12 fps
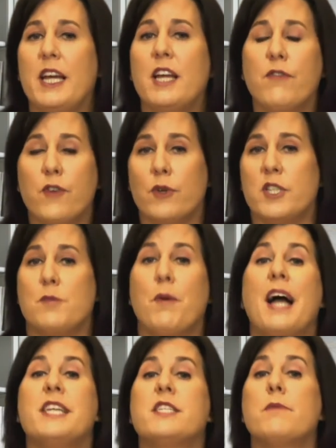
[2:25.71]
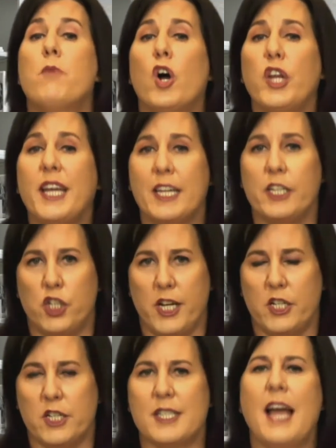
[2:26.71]
influenced by demonic
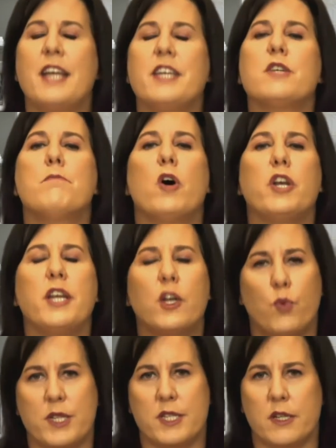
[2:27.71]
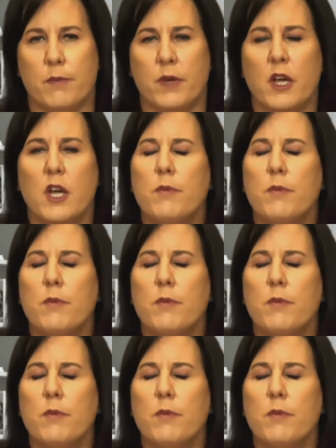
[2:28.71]
agendas and demonic wisdom,